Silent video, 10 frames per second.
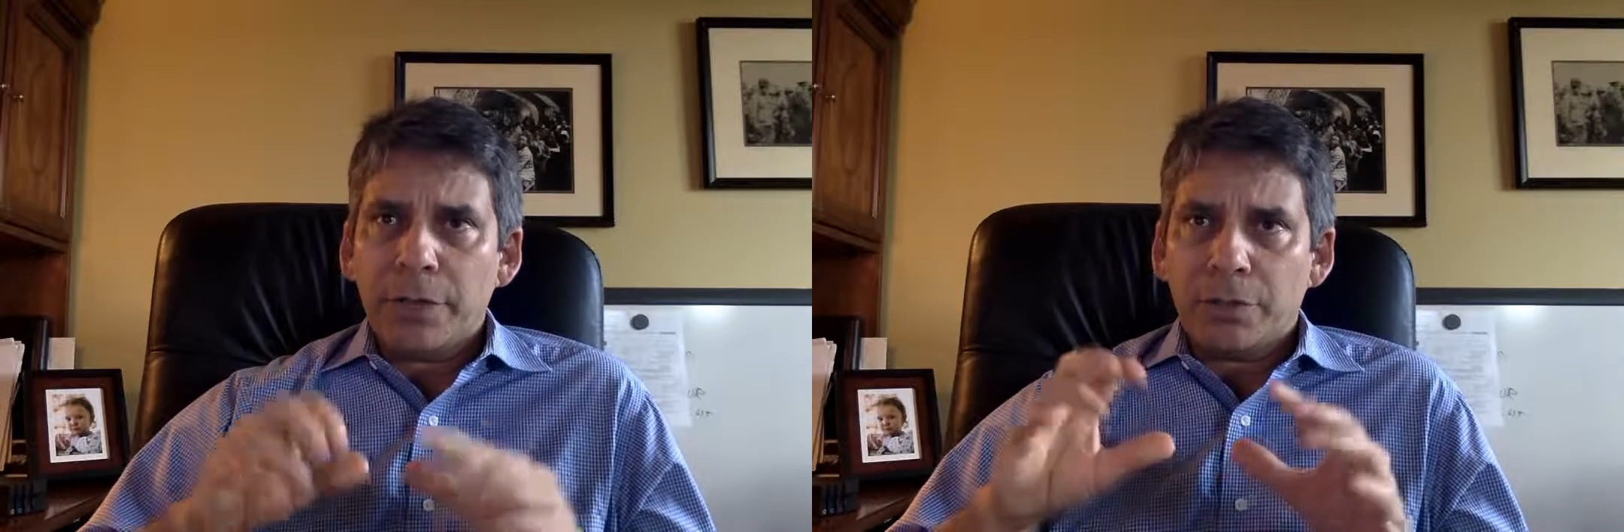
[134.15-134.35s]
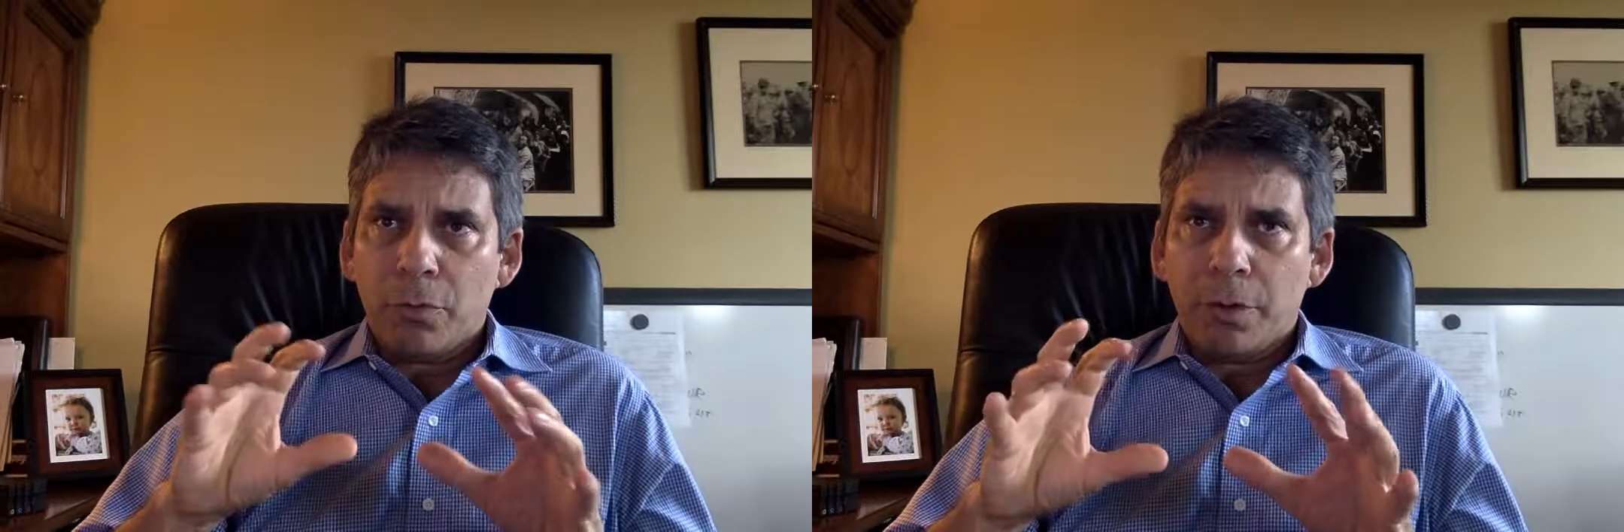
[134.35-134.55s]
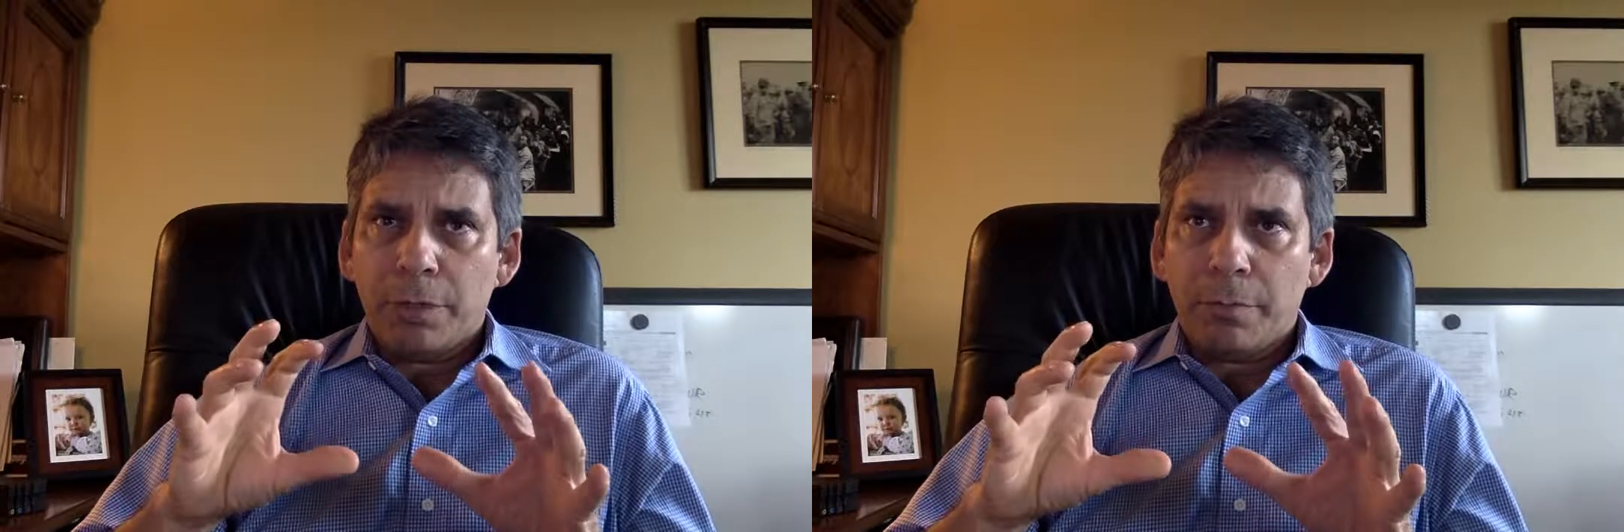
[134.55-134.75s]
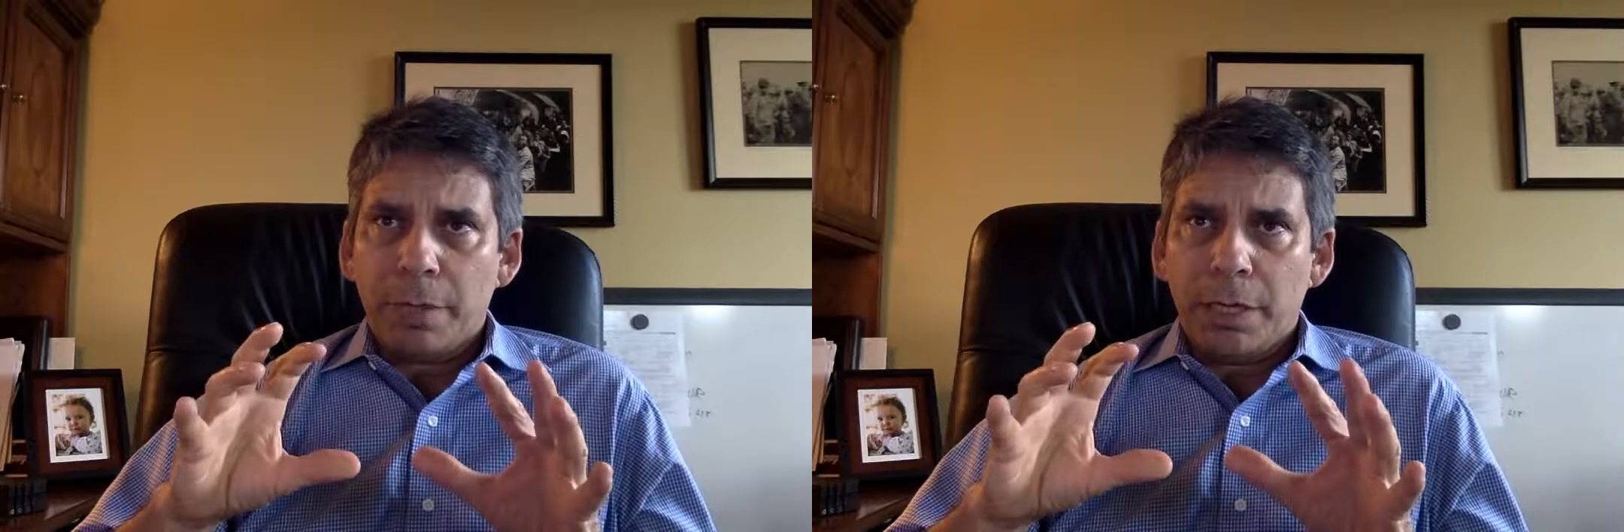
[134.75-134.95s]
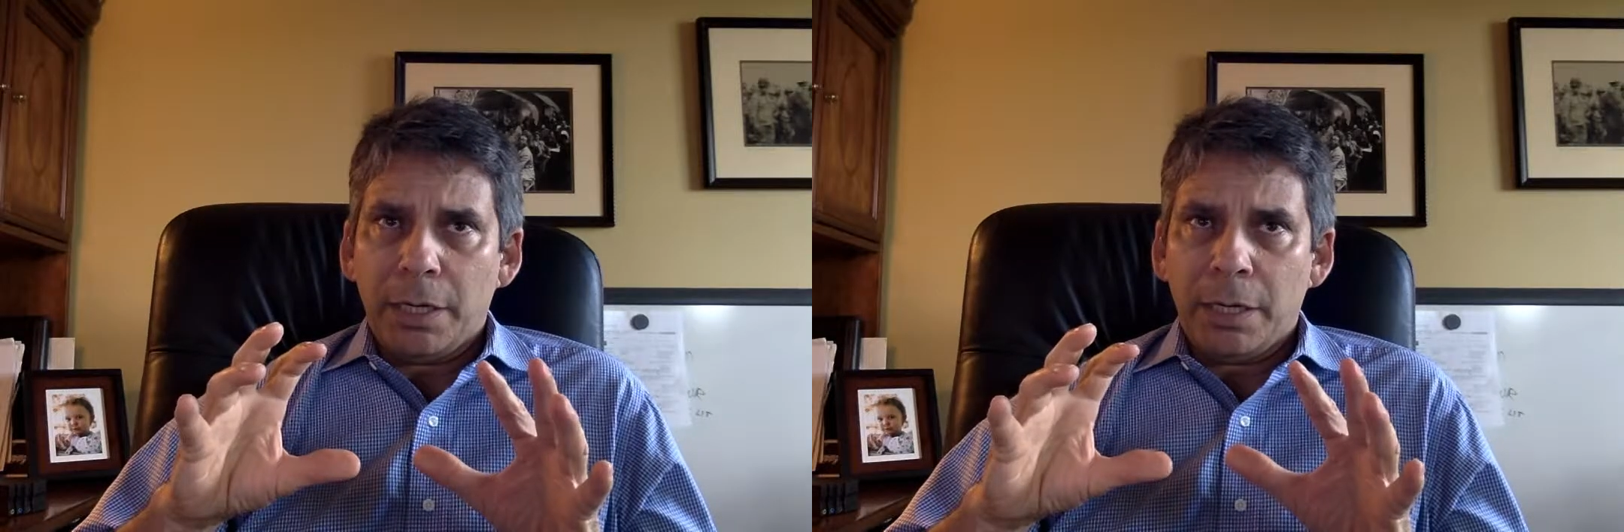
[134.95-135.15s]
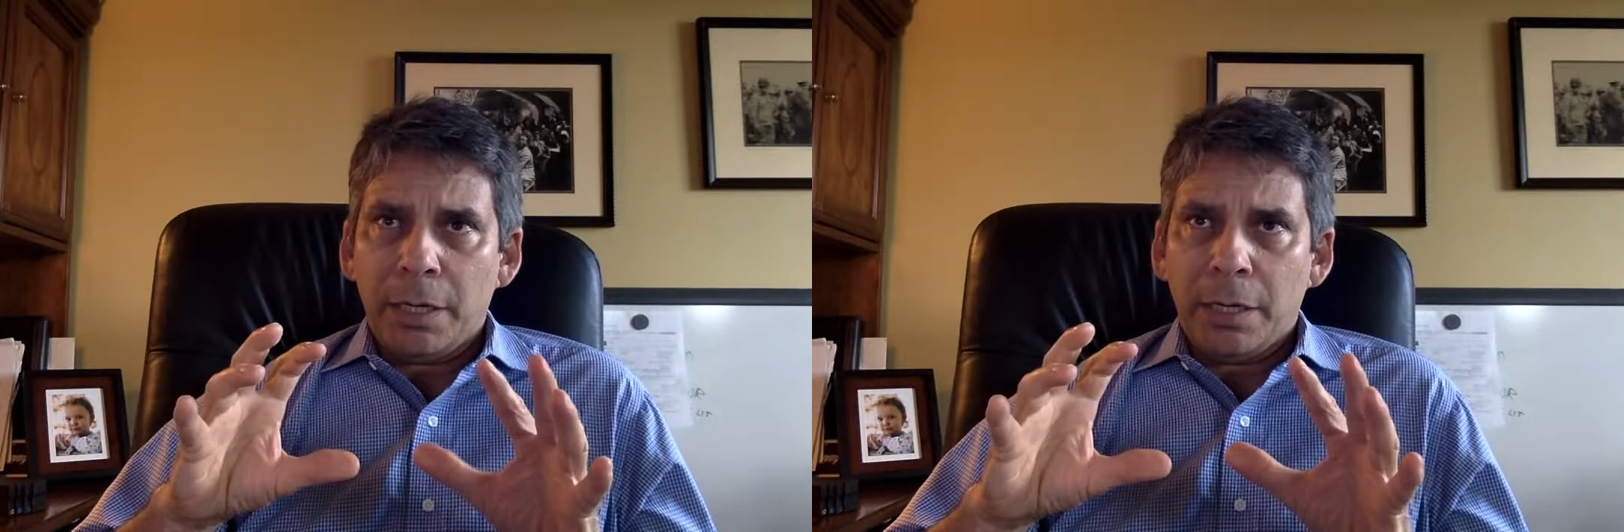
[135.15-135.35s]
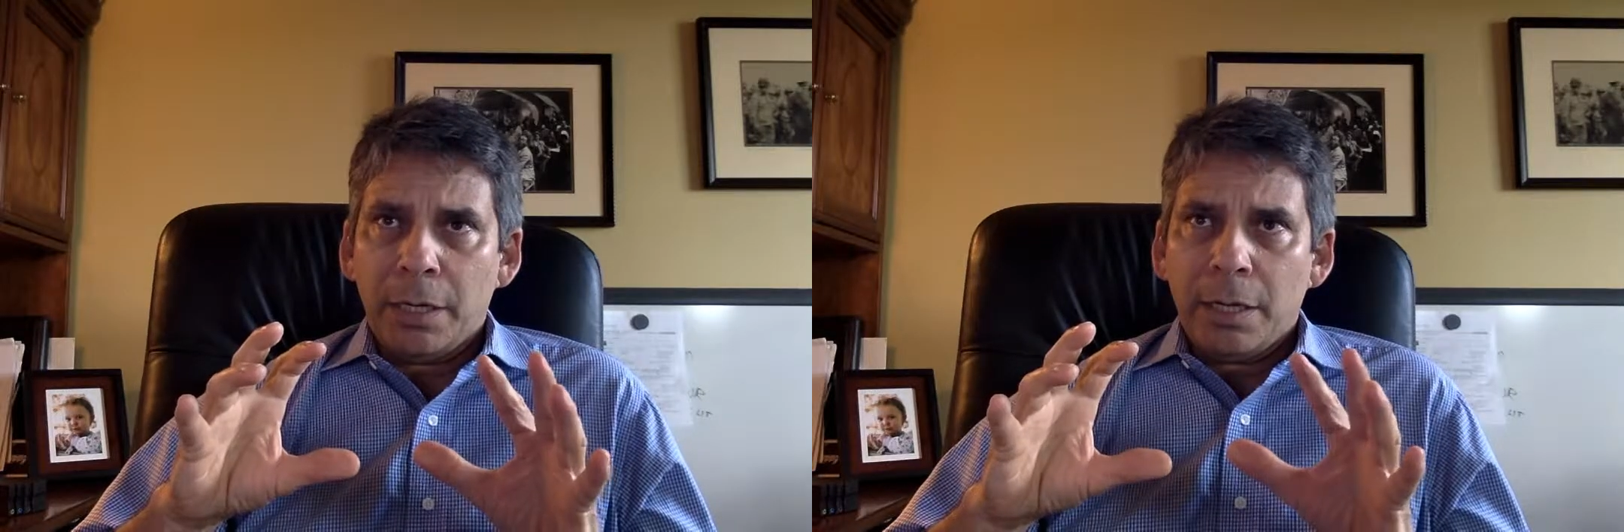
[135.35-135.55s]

is going to be,